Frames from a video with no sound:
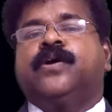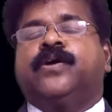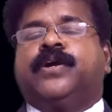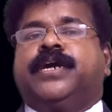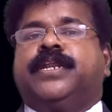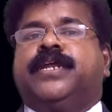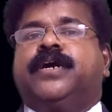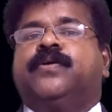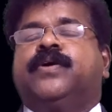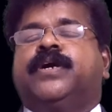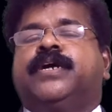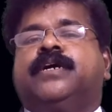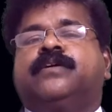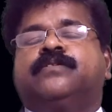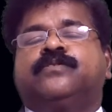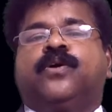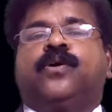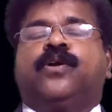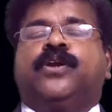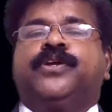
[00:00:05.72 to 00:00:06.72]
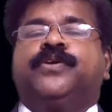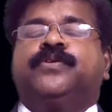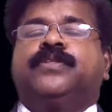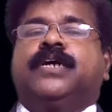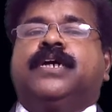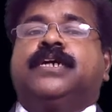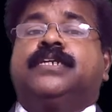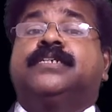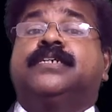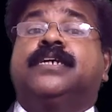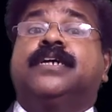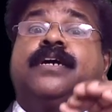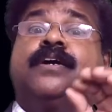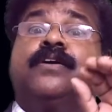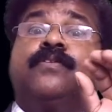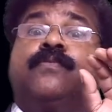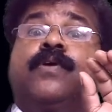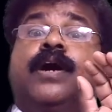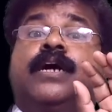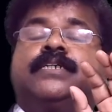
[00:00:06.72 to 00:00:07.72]
Okay, now I have told you that
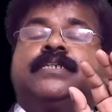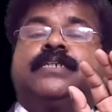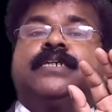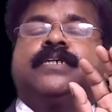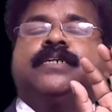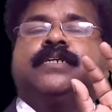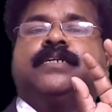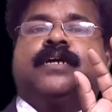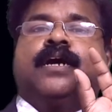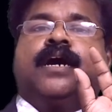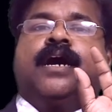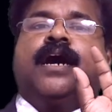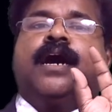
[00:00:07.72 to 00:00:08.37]
water